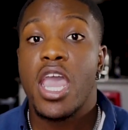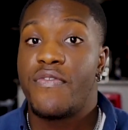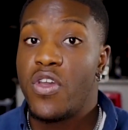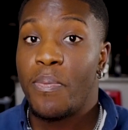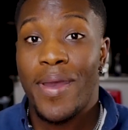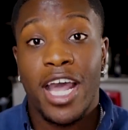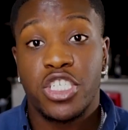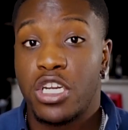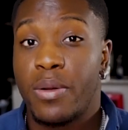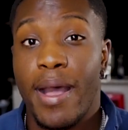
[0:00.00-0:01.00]
If you're
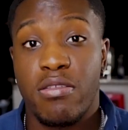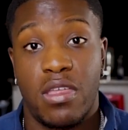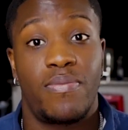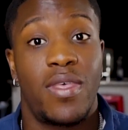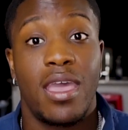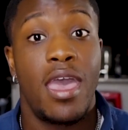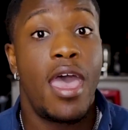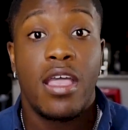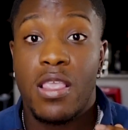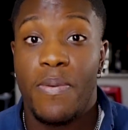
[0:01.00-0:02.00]
passionate about something,
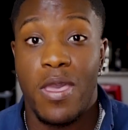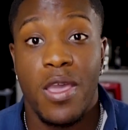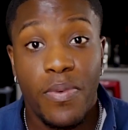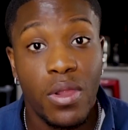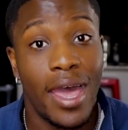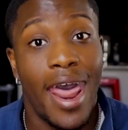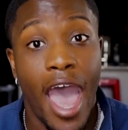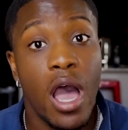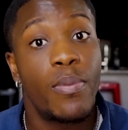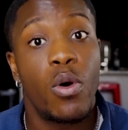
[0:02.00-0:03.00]
the people at
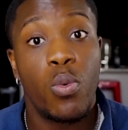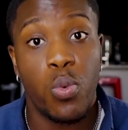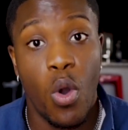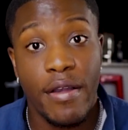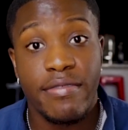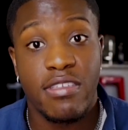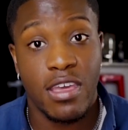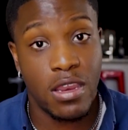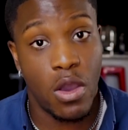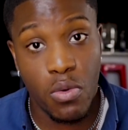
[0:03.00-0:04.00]
Apple want
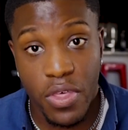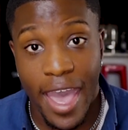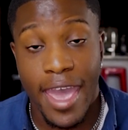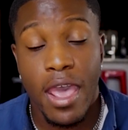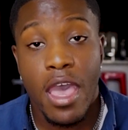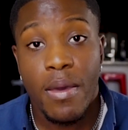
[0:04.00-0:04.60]
to know that,